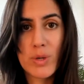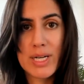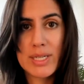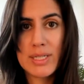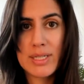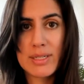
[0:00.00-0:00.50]

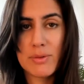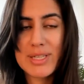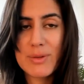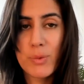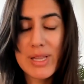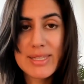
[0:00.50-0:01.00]
one
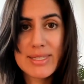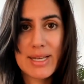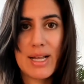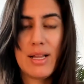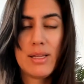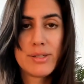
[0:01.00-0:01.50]
will
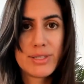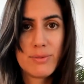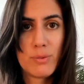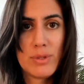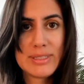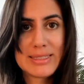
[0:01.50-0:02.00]

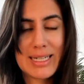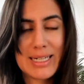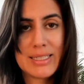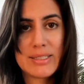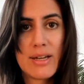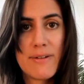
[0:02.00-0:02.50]

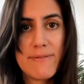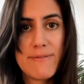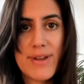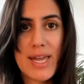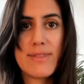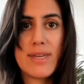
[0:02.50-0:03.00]
start
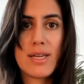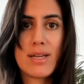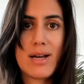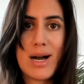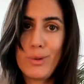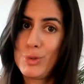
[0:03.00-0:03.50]
fading
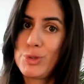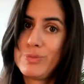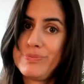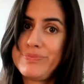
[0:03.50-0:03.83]
out.